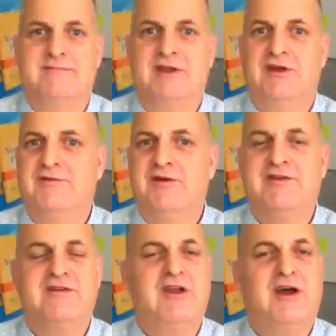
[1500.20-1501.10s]
The
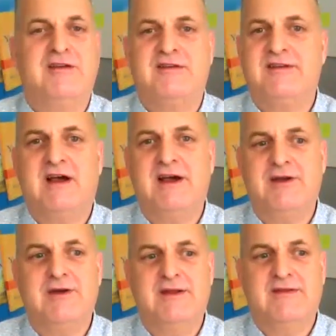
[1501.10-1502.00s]
universe is not a
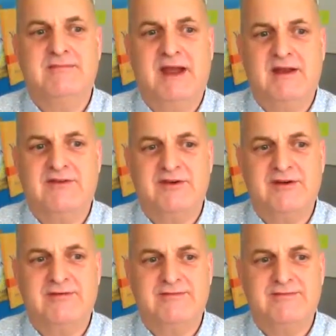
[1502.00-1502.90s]
decider, it's a matcher.